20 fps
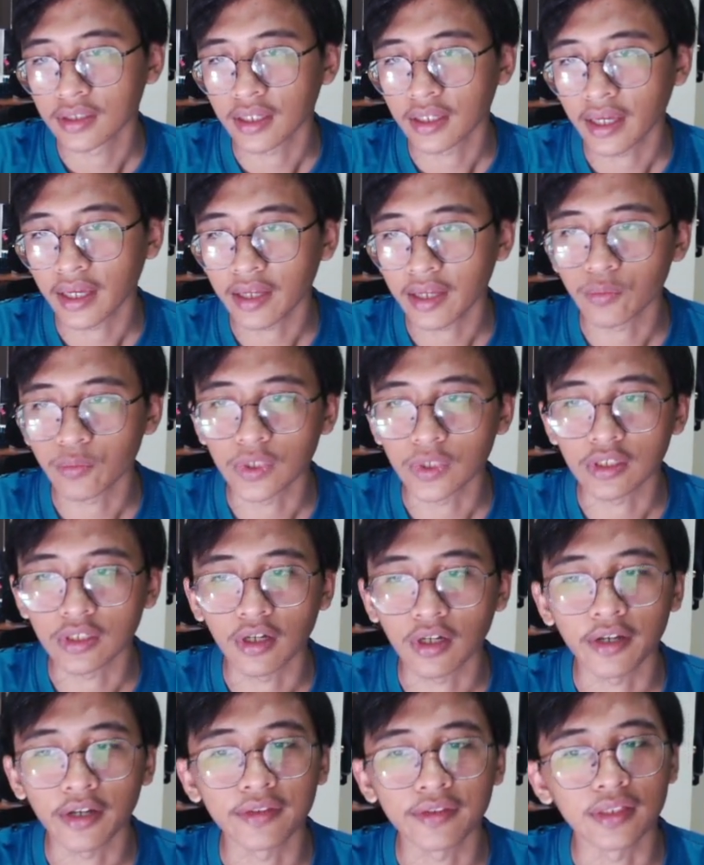And we
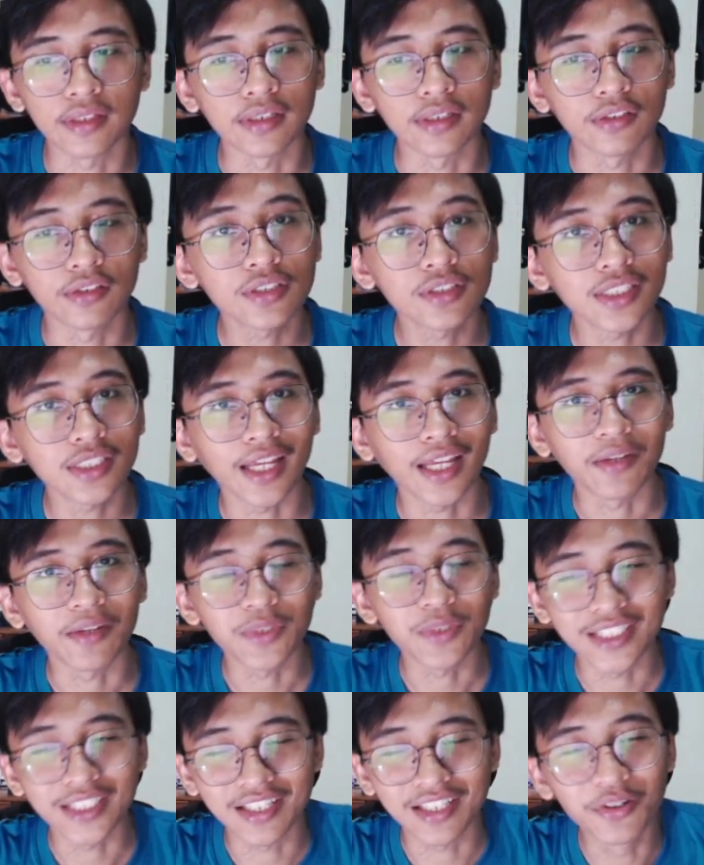got the dotted line,
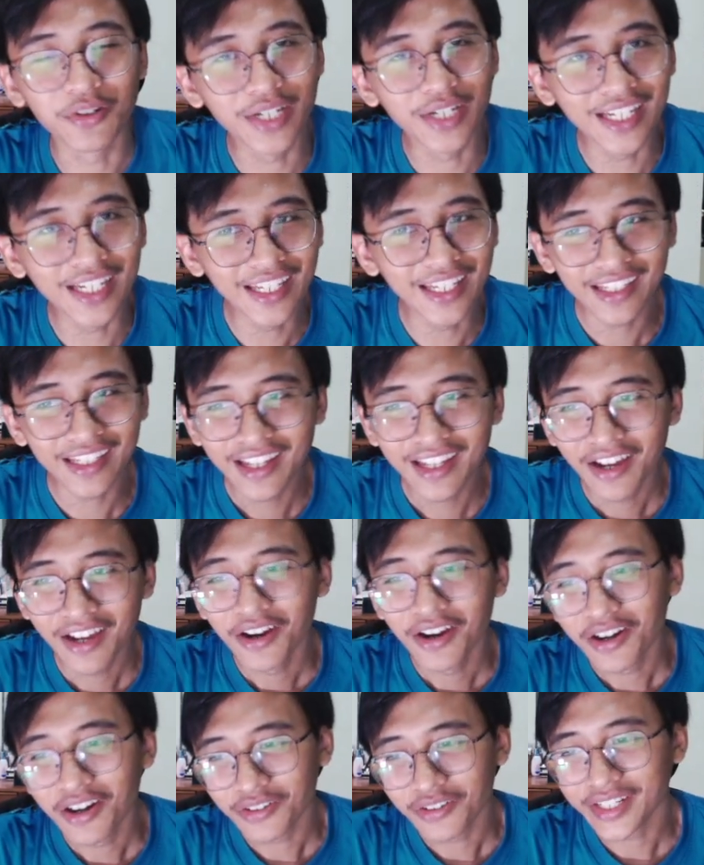which is
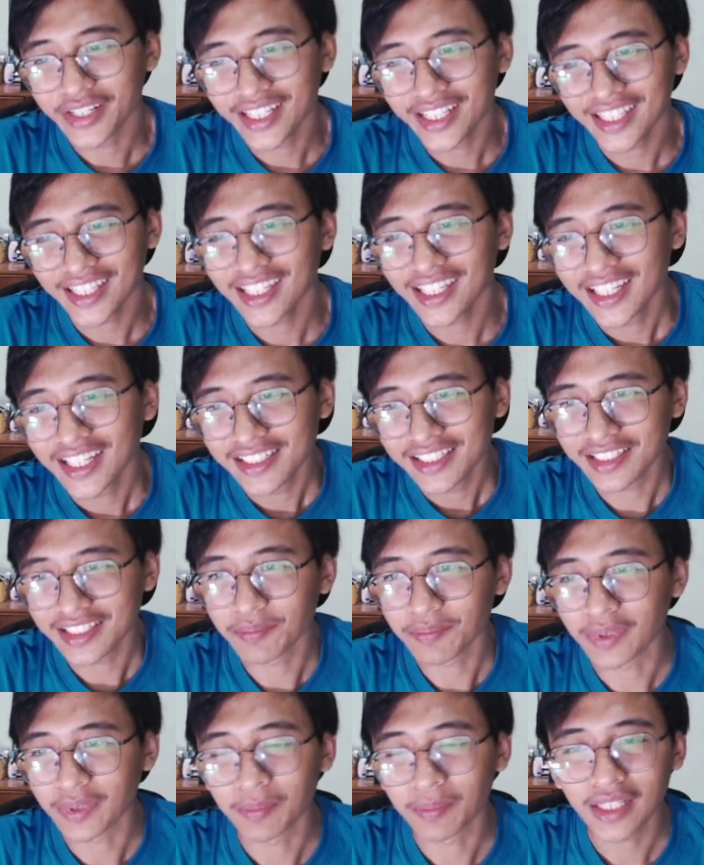really
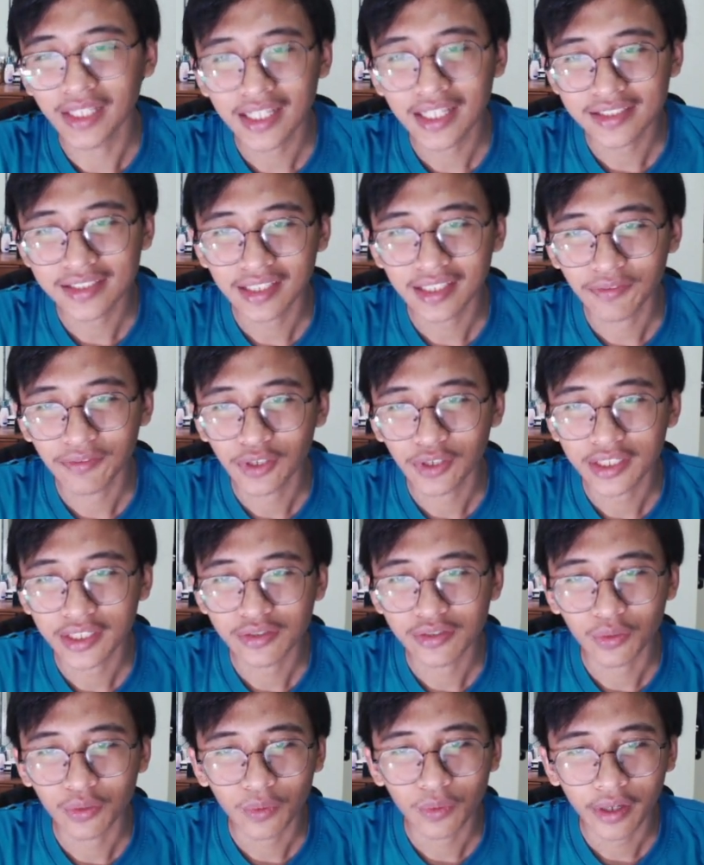simple. But let's say if you guys
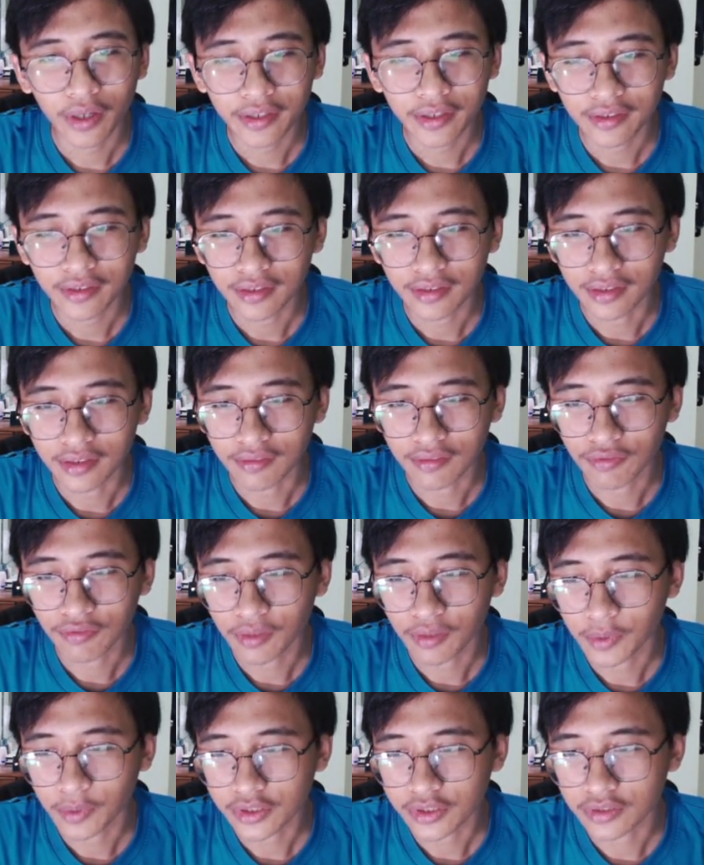don't want the
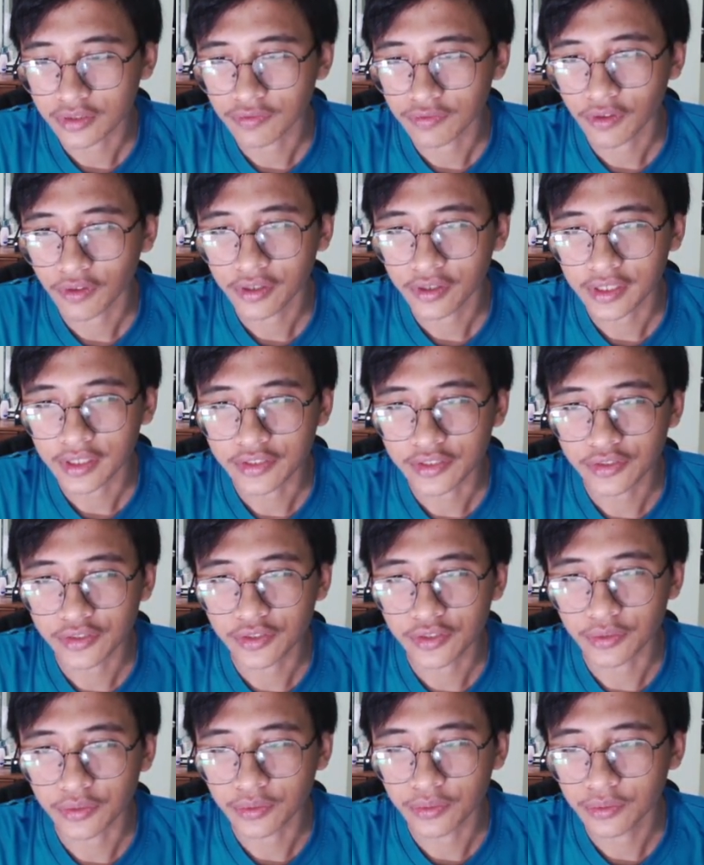font because the font is
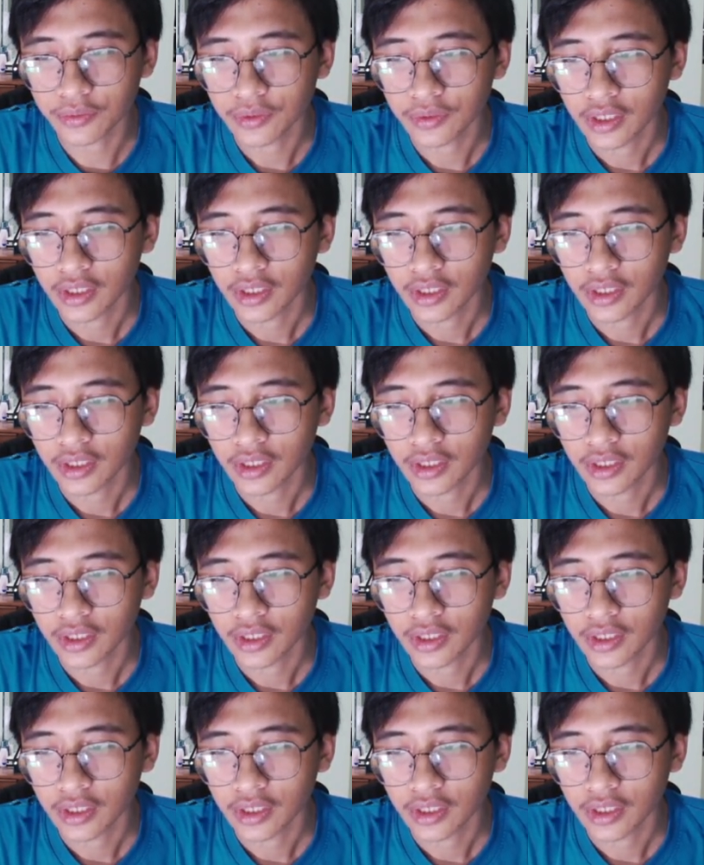too